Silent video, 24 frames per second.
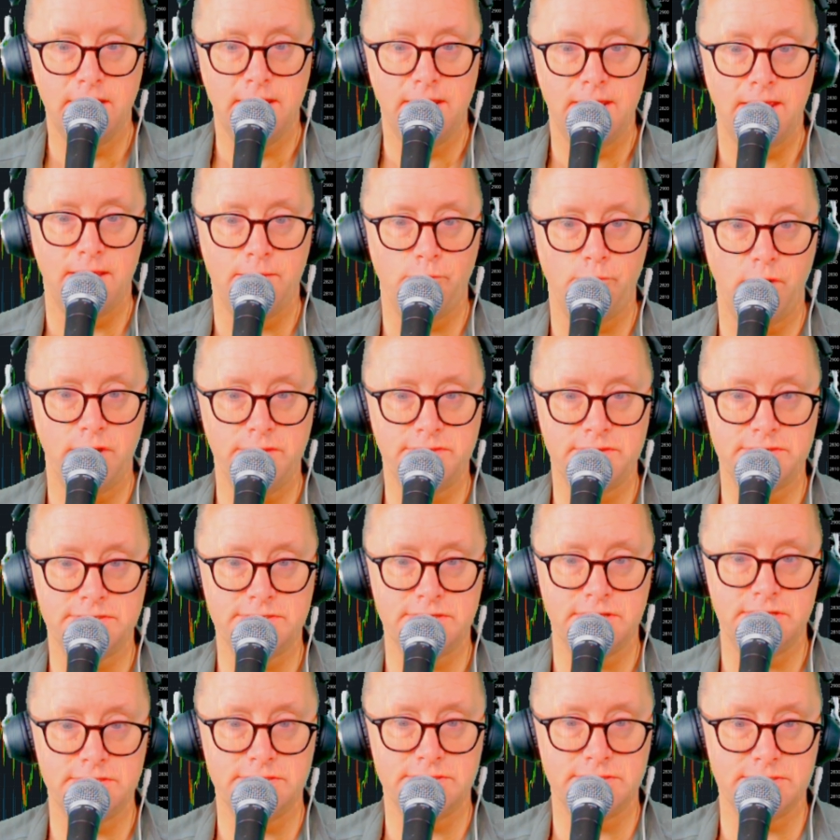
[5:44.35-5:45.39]
And what this
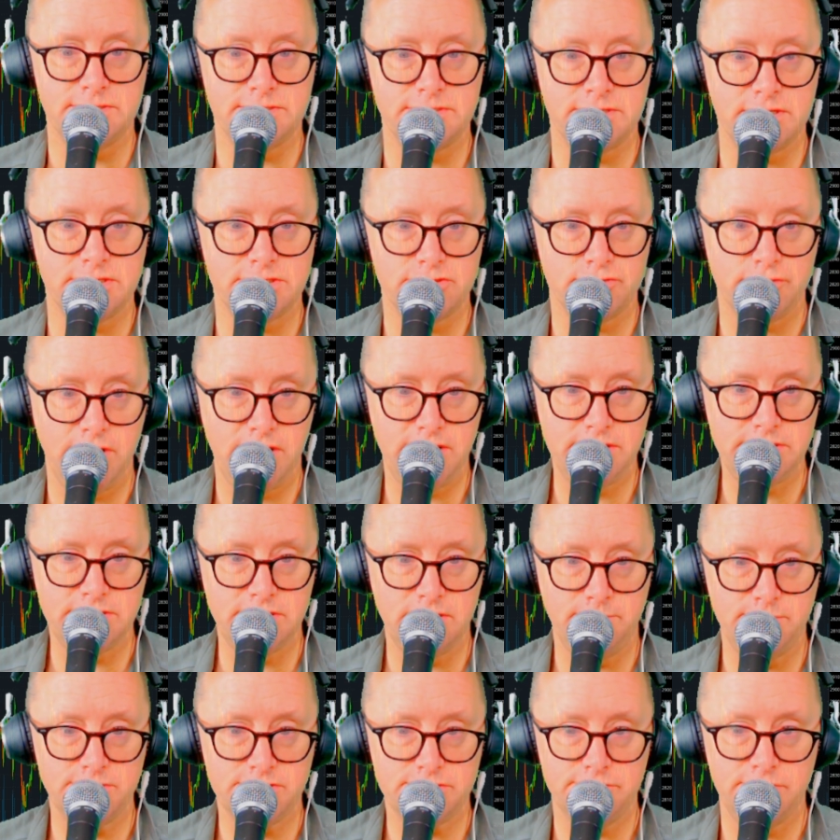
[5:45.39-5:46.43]
is a trade
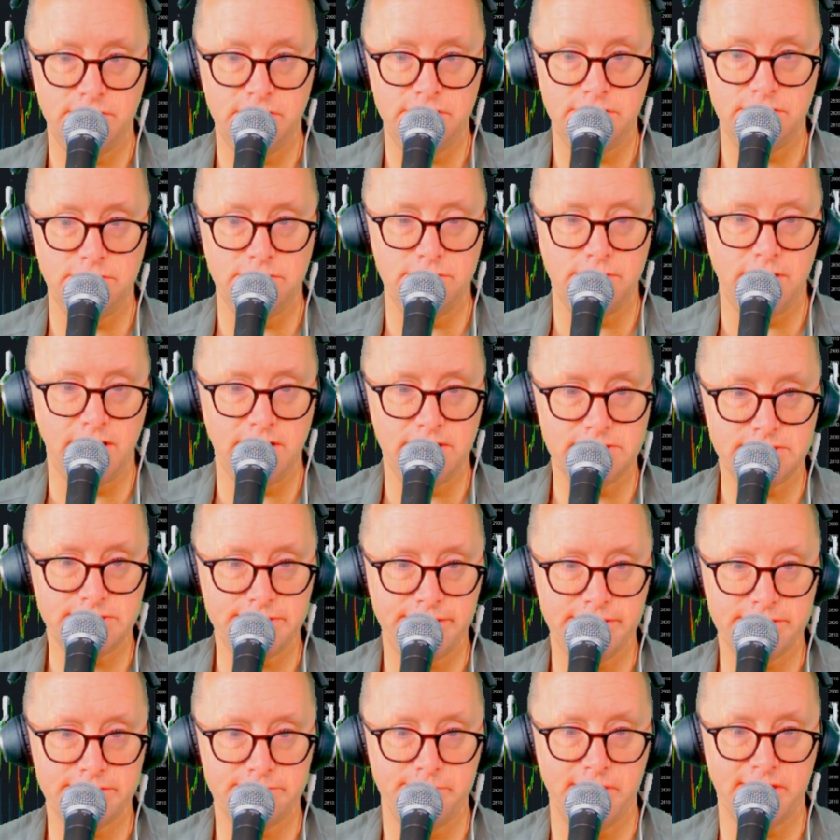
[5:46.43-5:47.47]
deal between the United
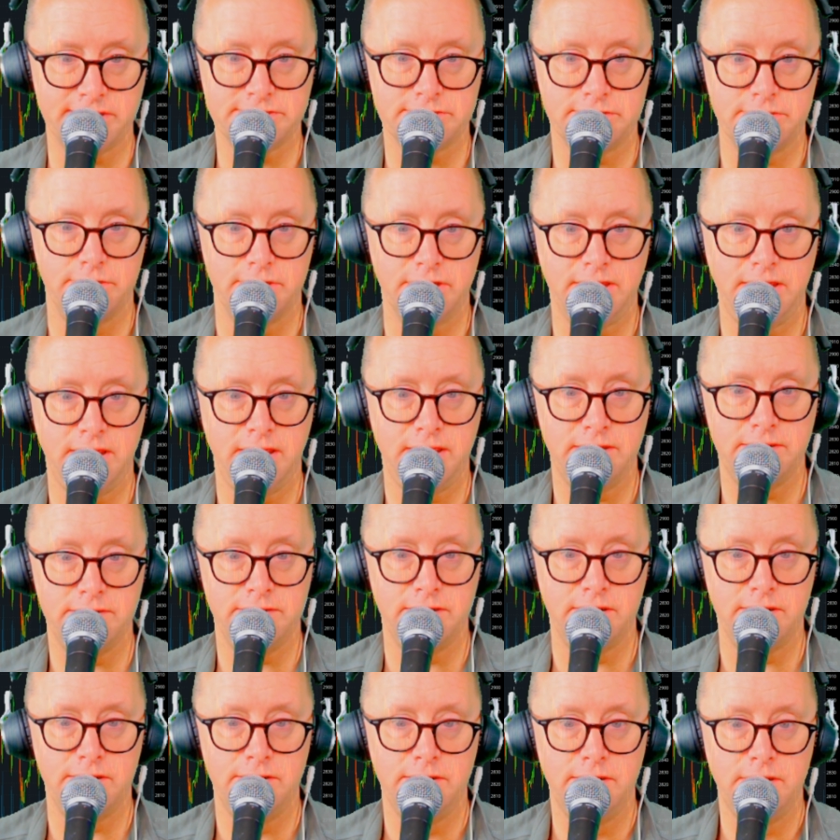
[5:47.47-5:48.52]
States, Mexico, and
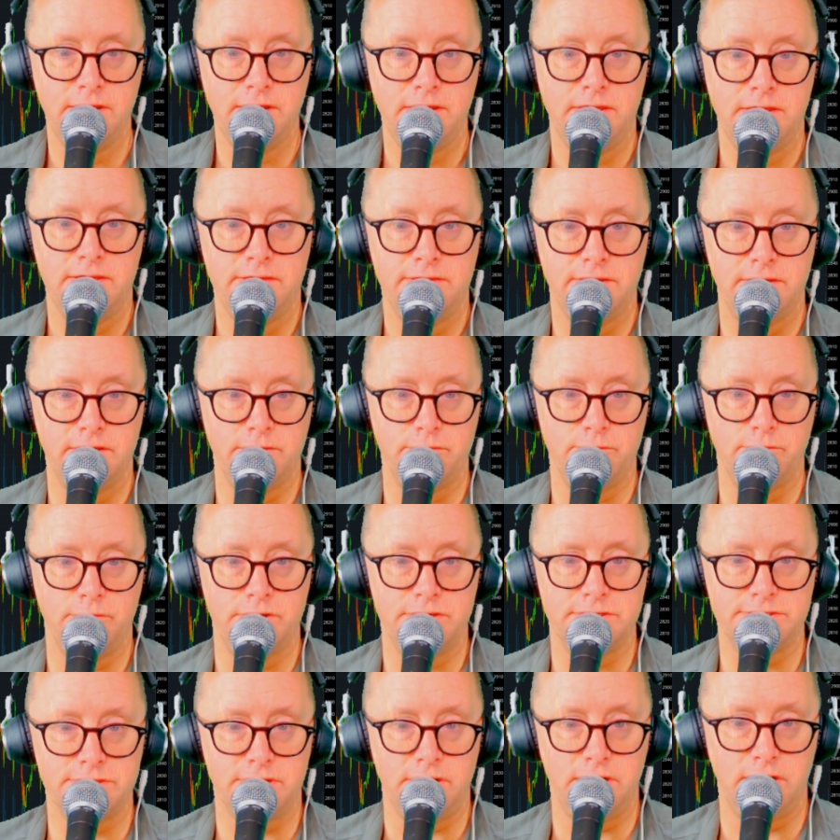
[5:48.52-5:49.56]
Canada that
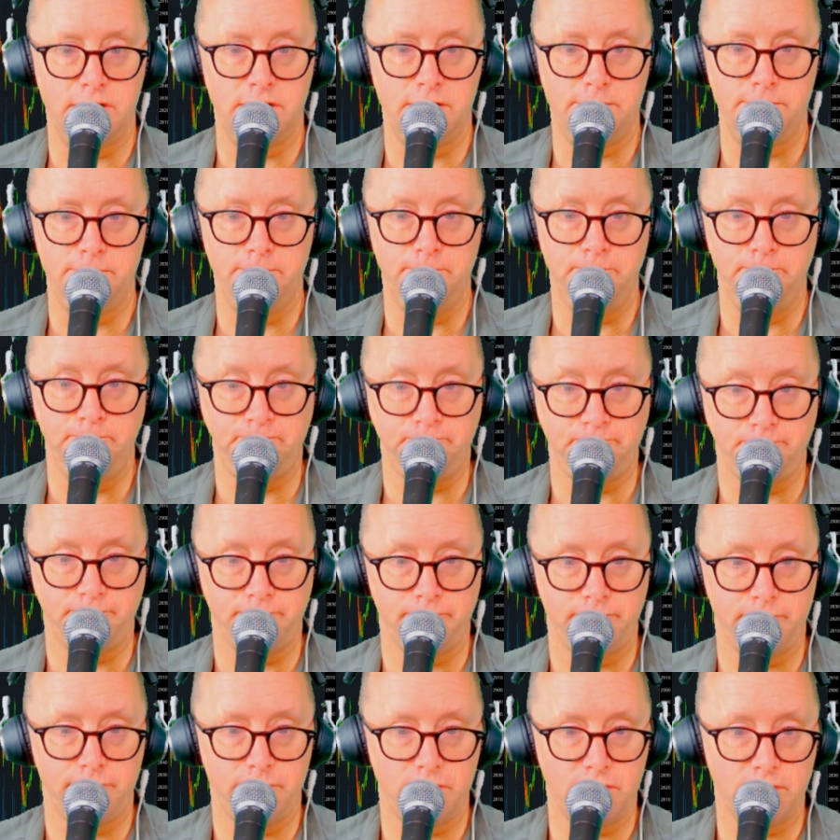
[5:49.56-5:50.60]
was,
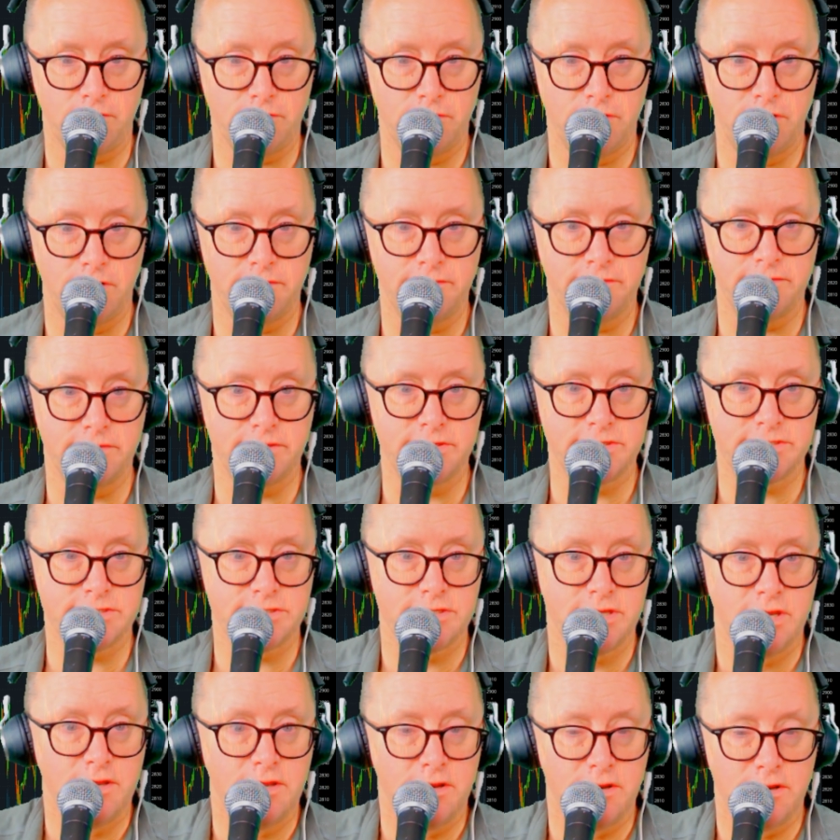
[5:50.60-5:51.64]
according to
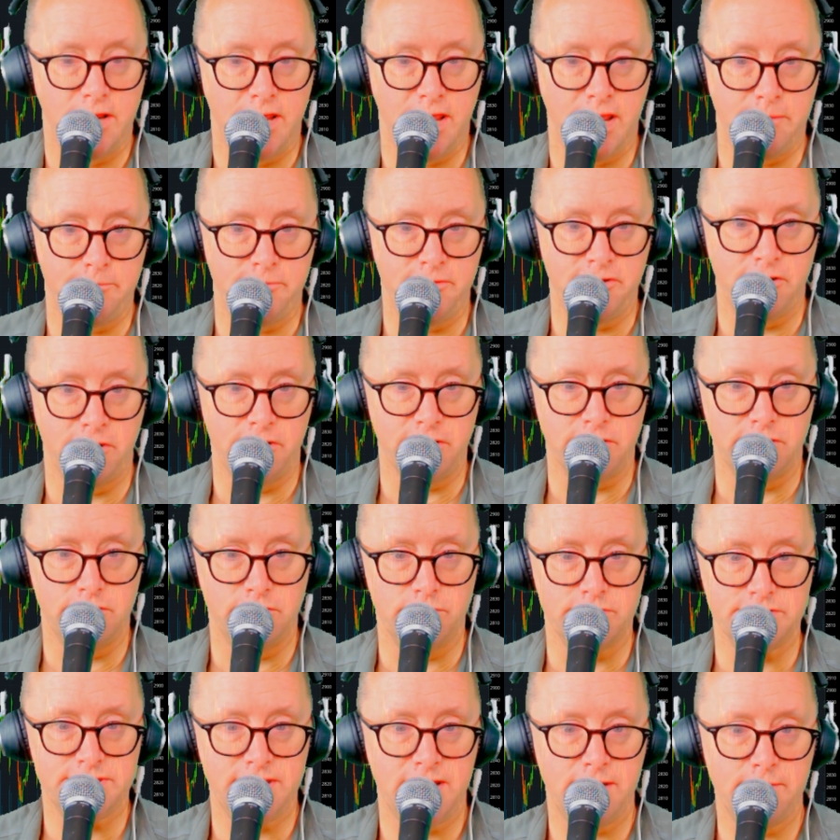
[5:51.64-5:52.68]
this AP article,
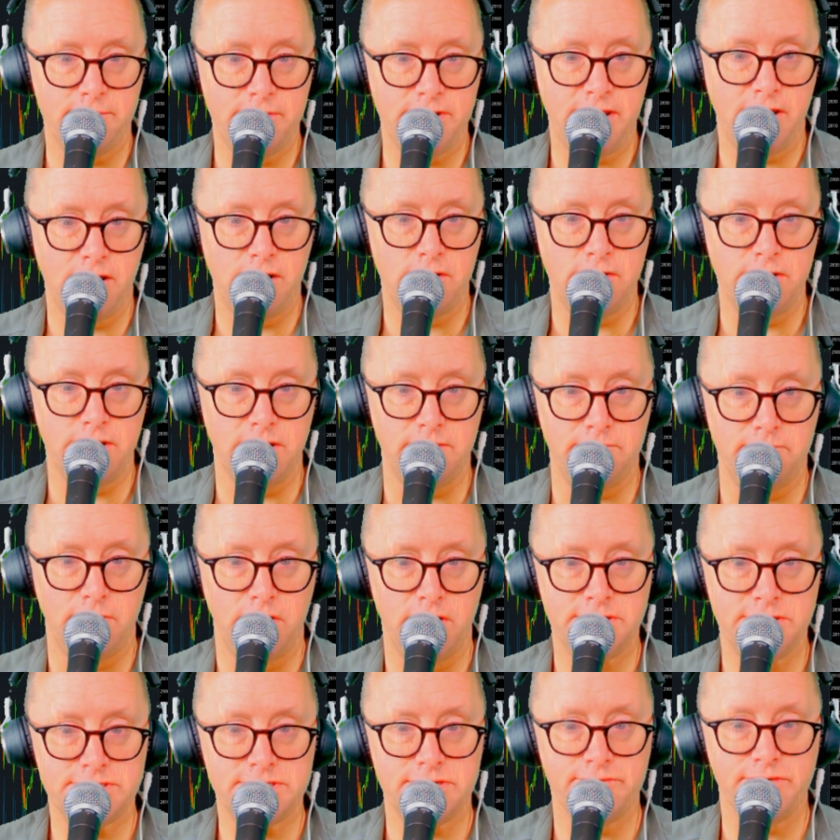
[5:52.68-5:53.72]
was hammered out in
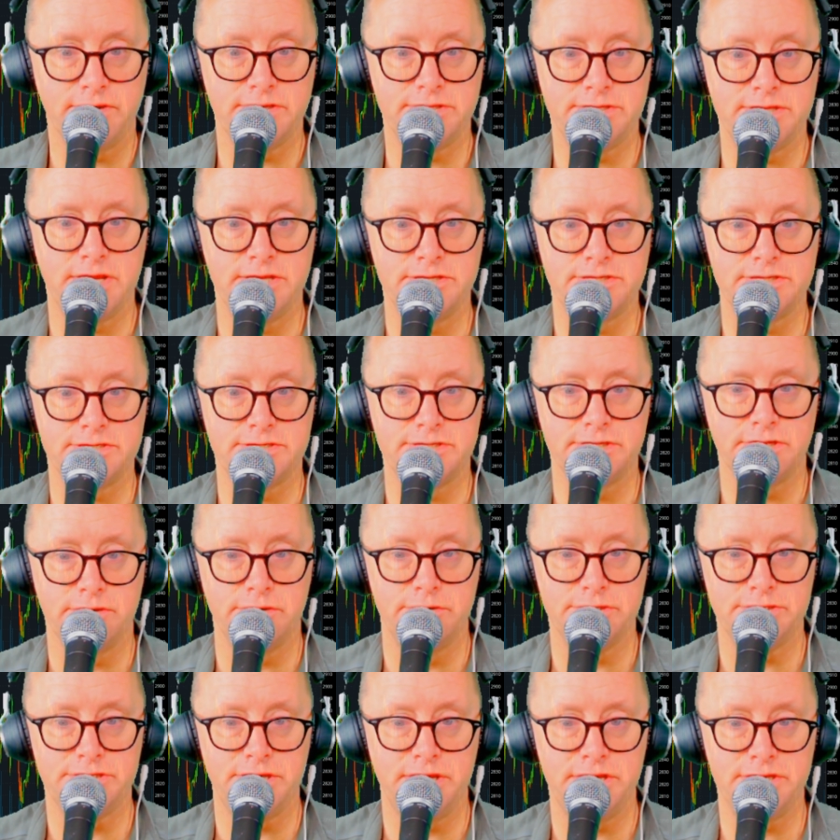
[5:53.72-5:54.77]
months of contentious
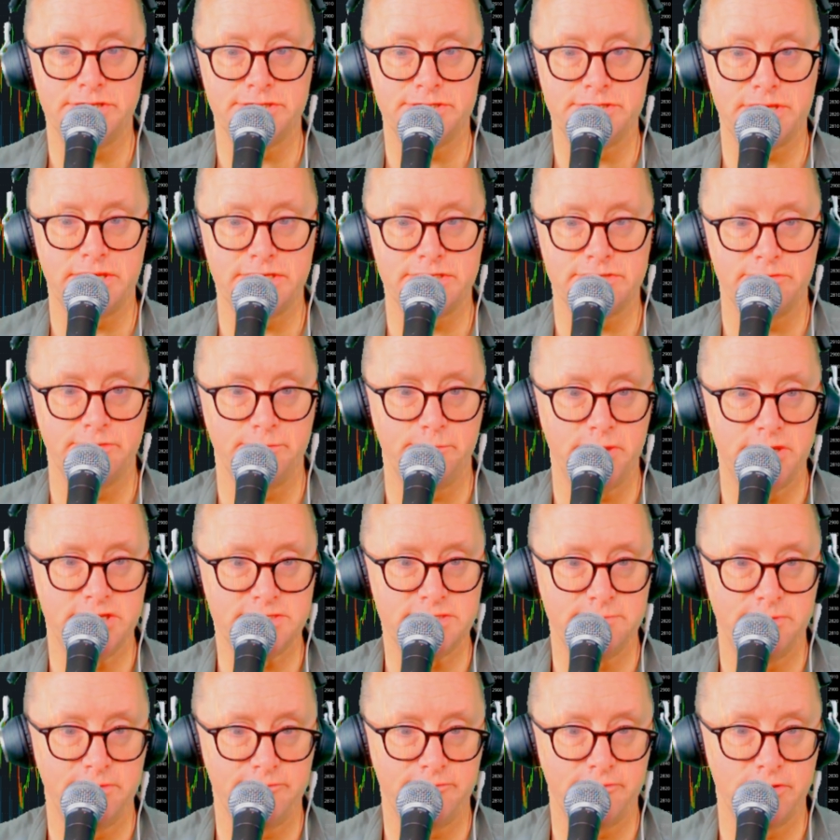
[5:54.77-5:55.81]
negotiations as a
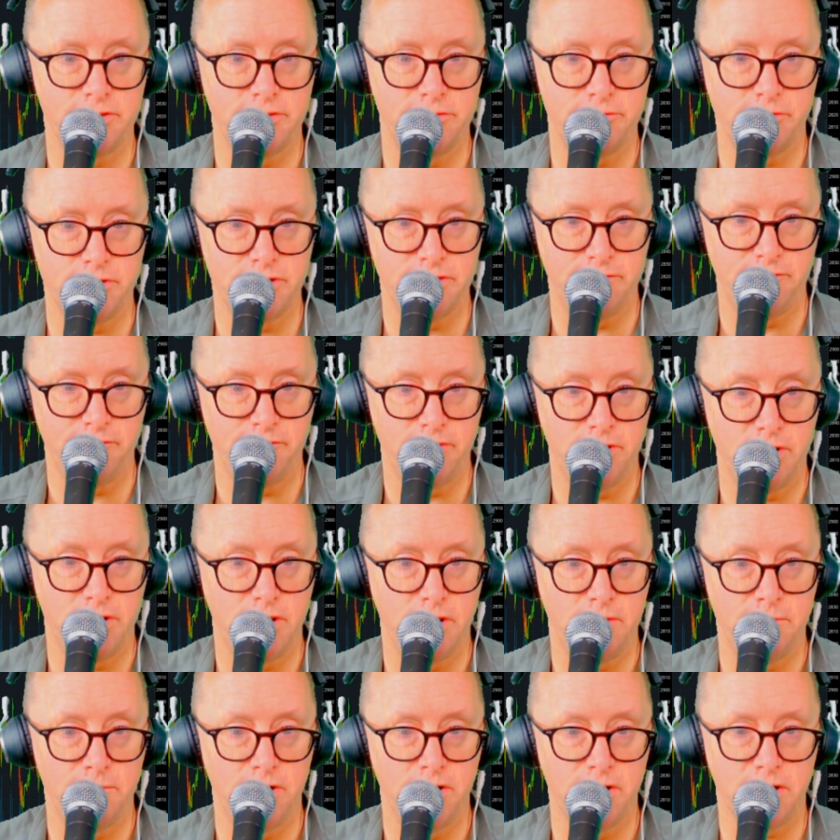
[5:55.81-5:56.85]
replacement for the North
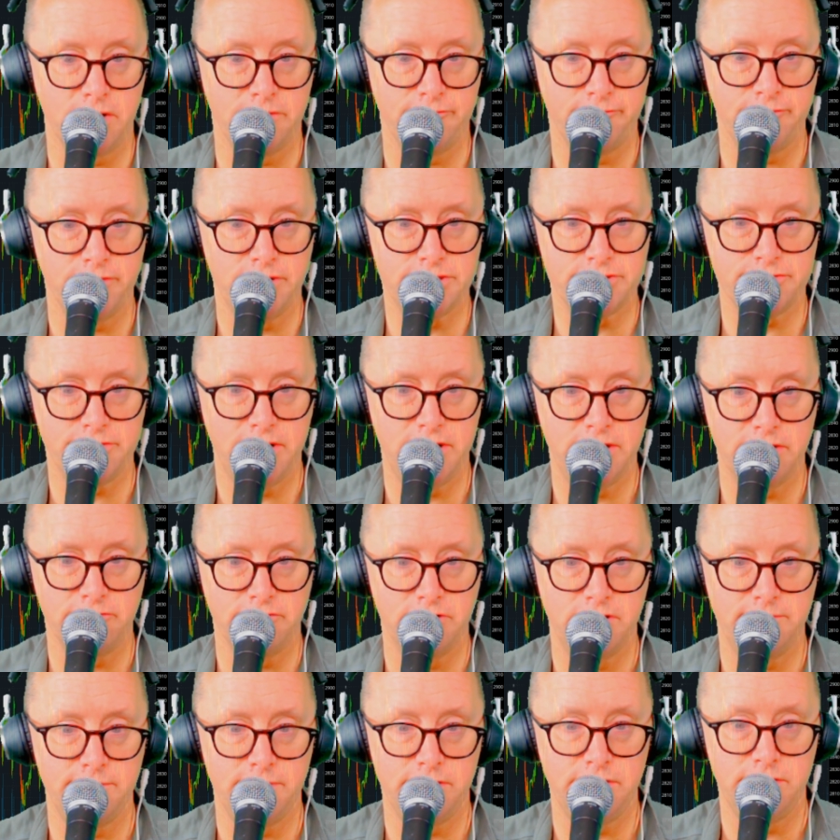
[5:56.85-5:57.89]
American Free Trade
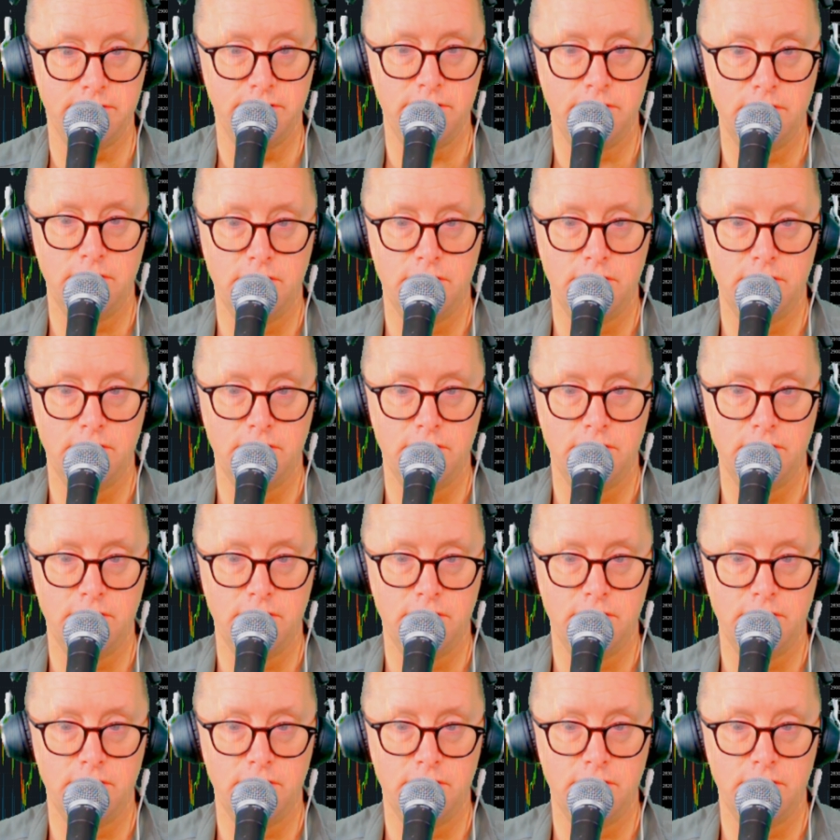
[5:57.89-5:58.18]
Agreement,